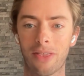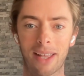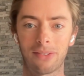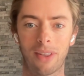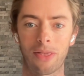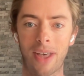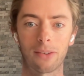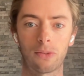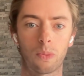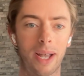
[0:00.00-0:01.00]
That's,
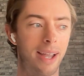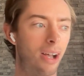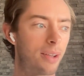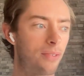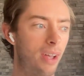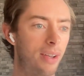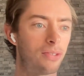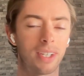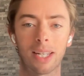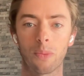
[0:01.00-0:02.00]
that's where I've, I've
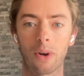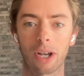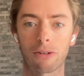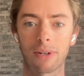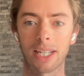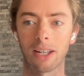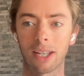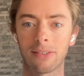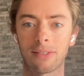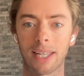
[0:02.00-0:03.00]
seen it work really
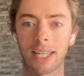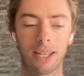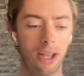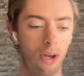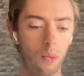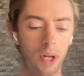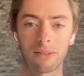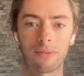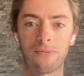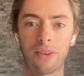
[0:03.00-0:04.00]
nicely.
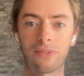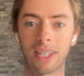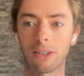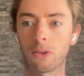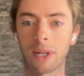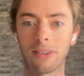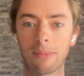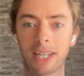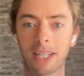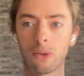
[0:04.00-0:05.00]
One 15,
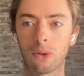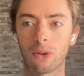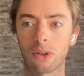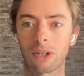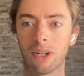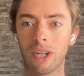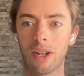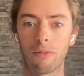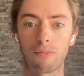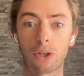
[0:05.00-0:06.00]
20 minute talk,
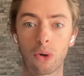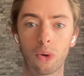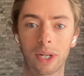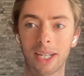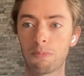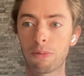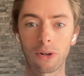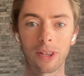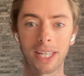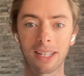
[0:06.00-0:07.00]
recorded,
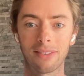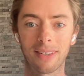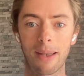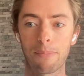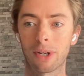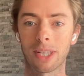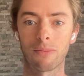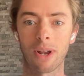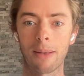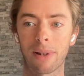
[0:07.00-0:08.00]
put on the internet, put in
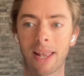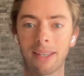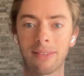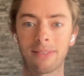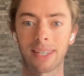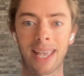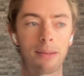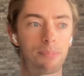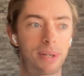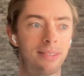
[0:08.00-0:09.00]
the right place,
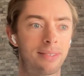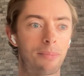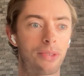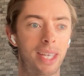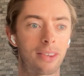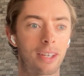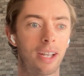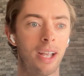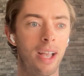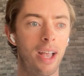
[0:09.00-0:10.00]
can be something
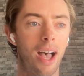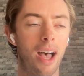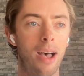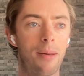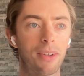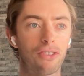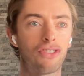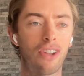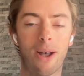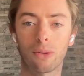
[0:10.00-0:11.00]
that um,
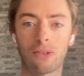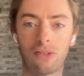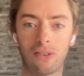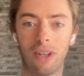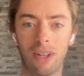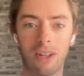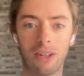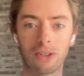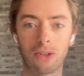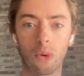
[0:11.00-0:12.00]
shouts
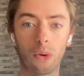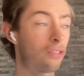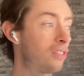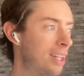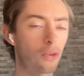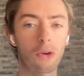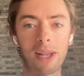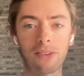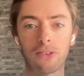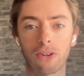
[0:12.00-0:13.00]
your sends your
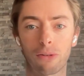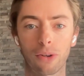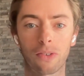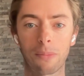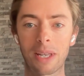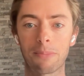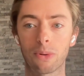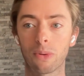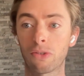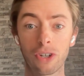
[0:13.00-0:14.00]
message across to
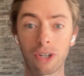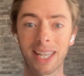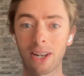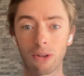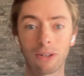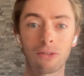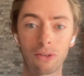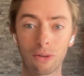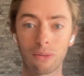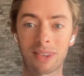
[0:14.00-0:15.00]
people so you can get on and
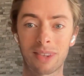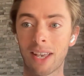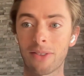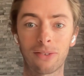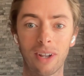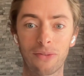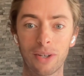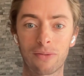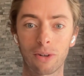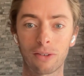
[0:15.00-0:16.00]
do the other stuff
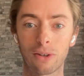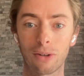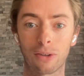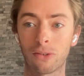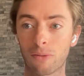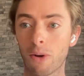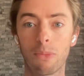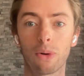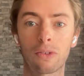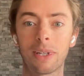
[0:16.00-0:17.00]
that you've got to do because you've got
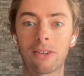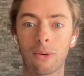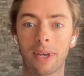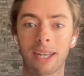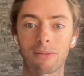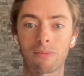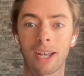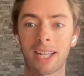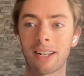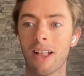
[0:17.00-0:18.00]
more to be doing
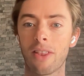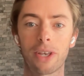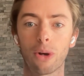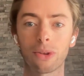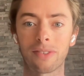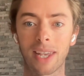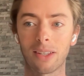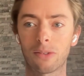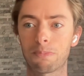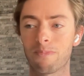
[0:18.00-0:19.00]
right the olden
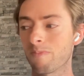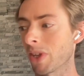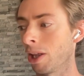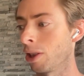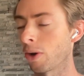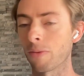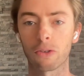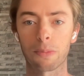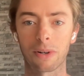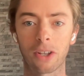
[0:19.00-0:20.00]
days a lot of
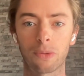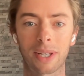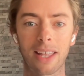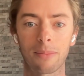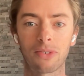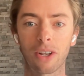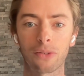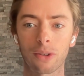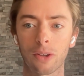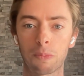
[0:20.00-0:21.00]
entrepreneurs would get
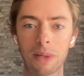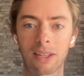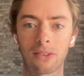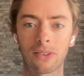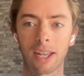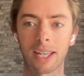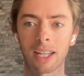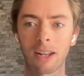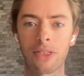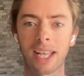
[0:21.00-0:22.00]
themselves on the speaker
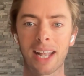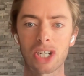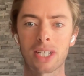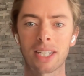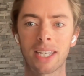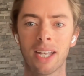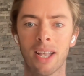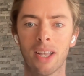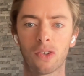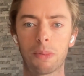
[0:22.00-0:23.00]
circuit and i think actually
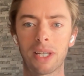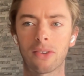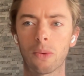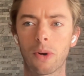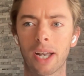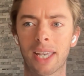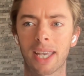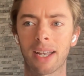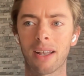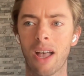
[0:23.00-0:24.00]
speakers are
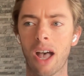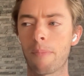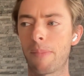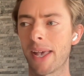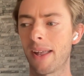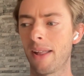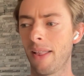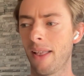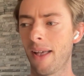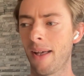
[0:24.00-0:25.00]
working a bit
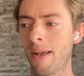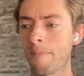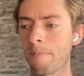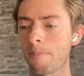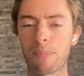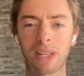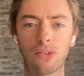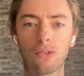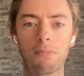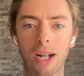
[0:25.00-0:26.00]
um, bit
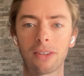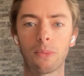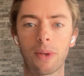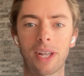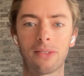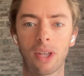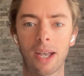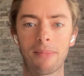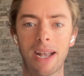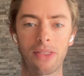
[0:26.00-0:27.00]
smarter with their
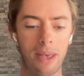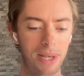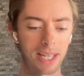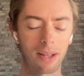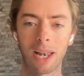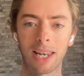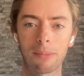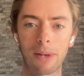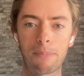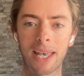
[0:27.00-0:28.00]
time now. They're being a
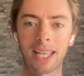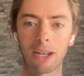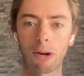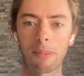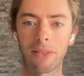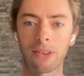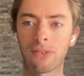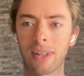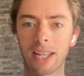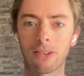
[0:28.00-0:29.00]
little bit pickier about the
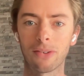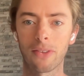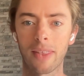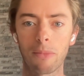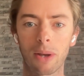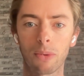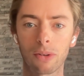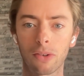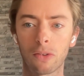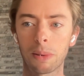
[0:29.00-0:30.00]
stages that they might
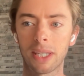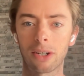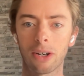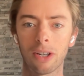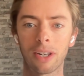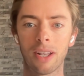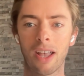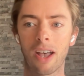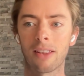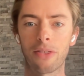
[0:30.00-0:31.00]
want to speak on,
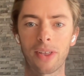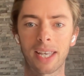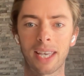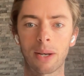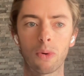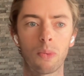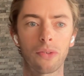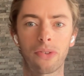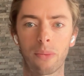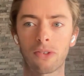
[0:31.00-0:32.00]
and they're thinking, well,
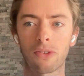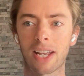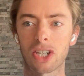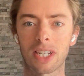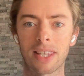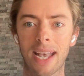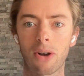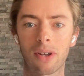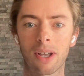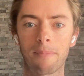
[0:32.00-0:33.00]
what's the, what's actually the
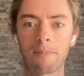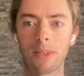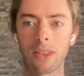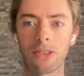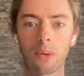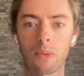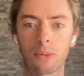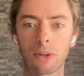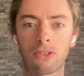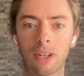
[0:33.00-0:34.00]
outcome that I
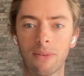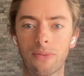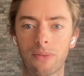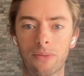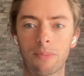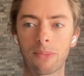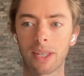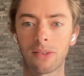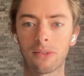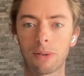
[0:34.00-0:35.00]
want to achieve from
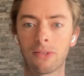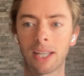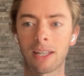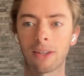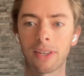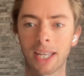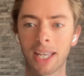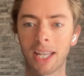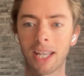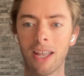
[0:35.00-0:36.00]
this particular thing
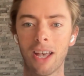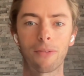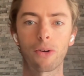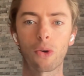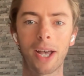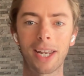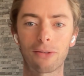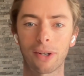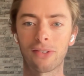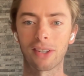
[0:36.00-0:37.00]
here? And we have got quite an
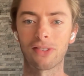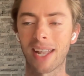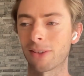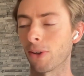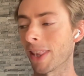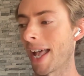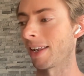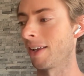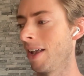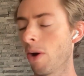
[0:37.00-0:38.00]
interesting stat on that.